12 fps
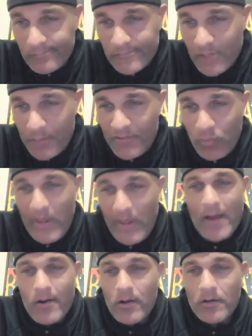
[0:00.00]
Could be twenty. I
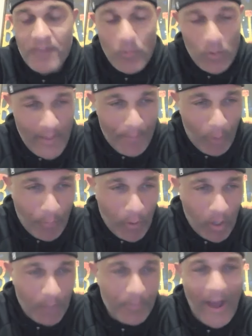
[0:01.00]
don't know. Somewhere in that
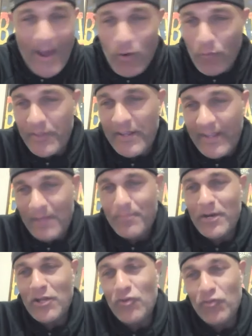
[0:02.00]
ballpark. But I don't think
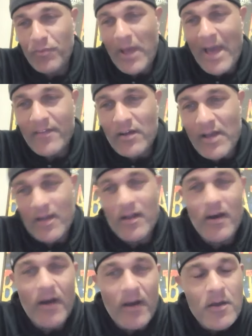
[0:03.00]
anybody who's had, had
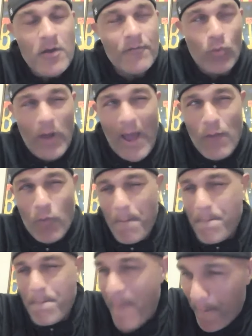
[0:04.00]
uh, from what I
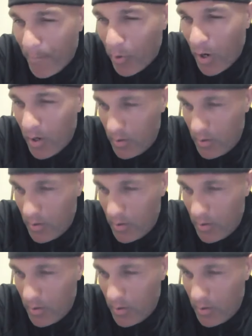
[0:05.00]
remember,